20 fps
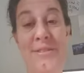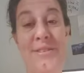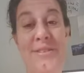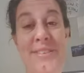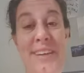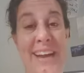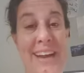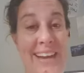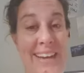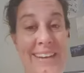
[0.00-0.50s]

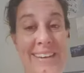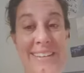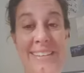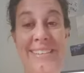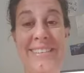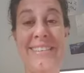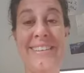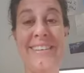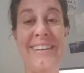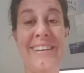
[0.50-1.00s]
And
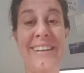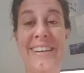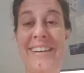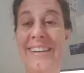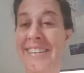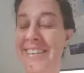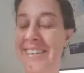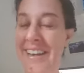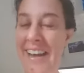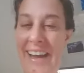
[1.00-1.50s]

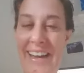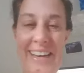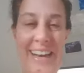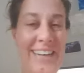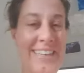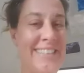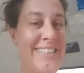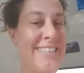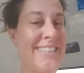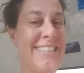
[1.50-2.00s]
I got to
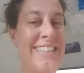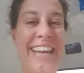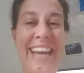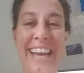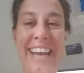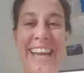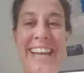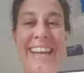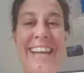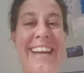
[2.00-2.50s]

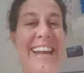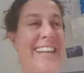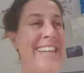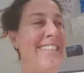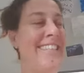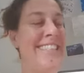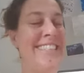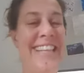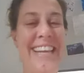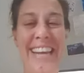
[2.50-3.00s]
sing and
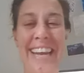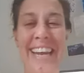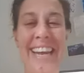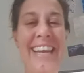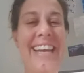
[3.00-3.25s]
sing